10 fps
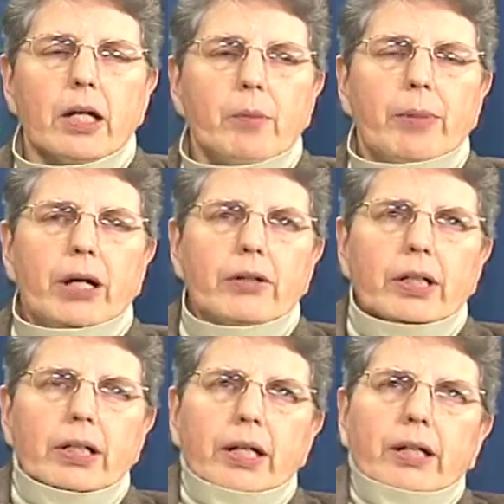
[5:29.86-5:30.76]
Parent
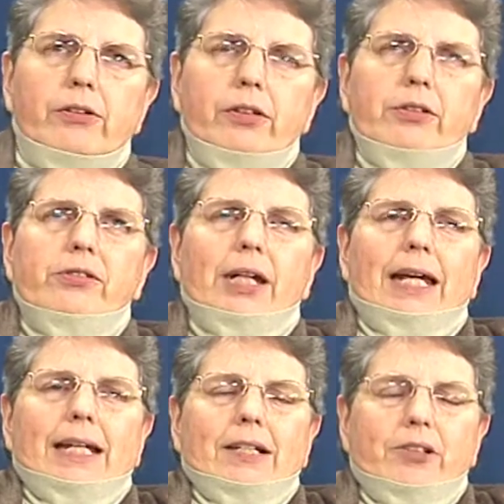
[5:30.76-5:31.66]
Connect
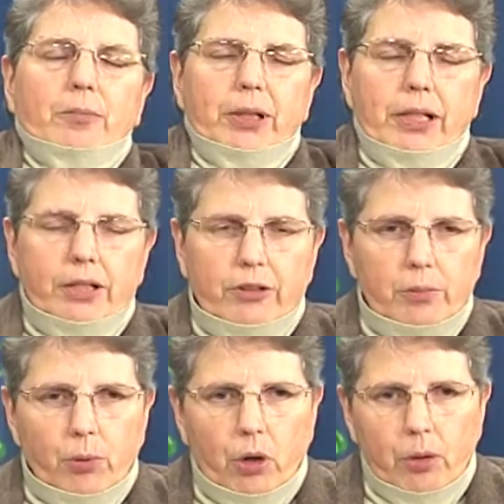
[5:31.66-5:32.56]
isn't
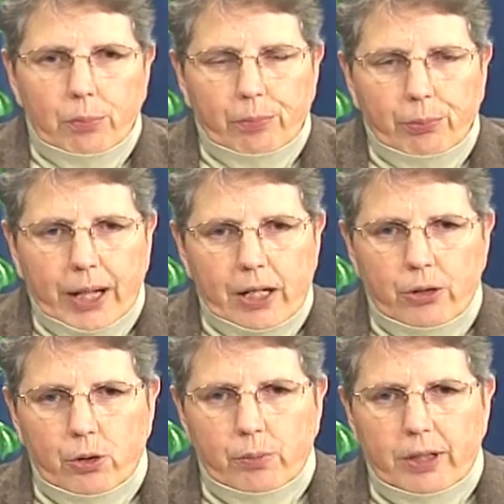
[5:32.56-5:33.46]
brand
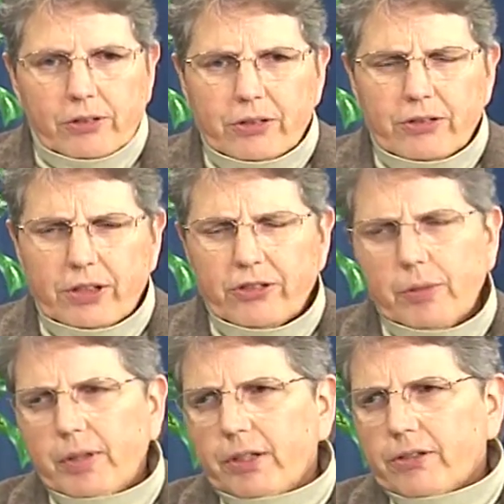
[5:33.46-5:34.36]
new, but it's a system
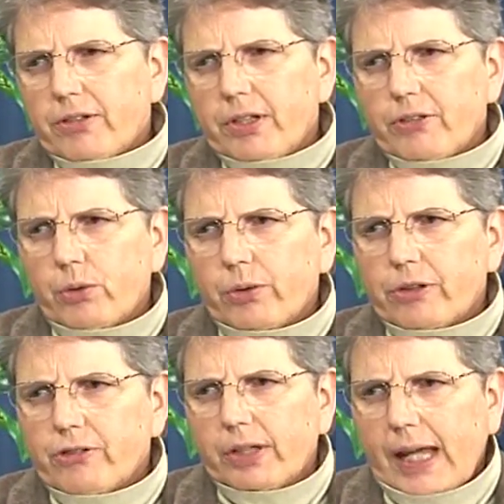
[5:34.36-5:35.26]
that the city school
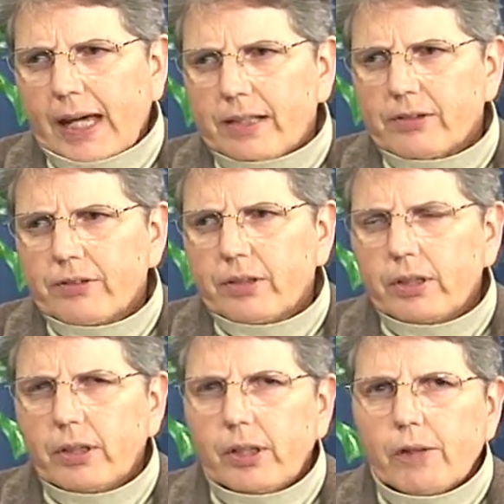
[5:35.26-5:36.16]
district has
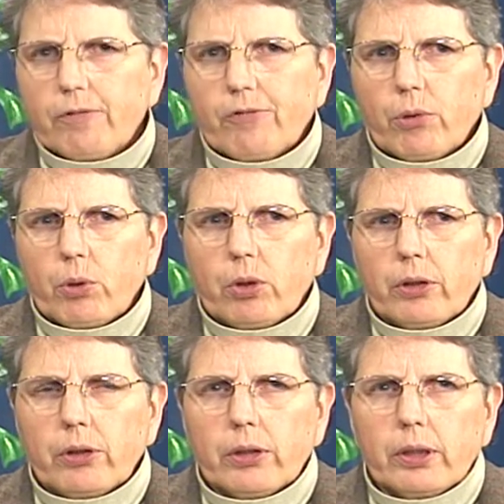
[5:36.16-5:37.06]

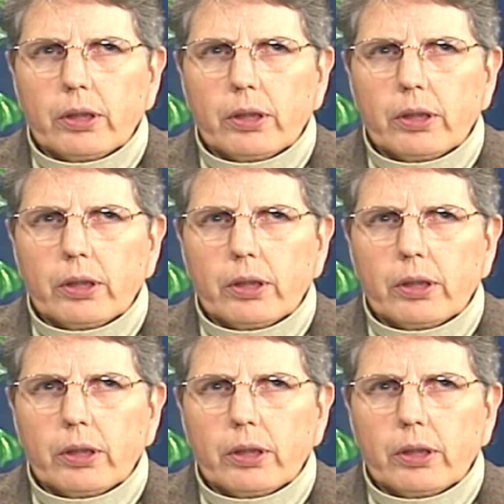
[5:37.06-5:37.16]
for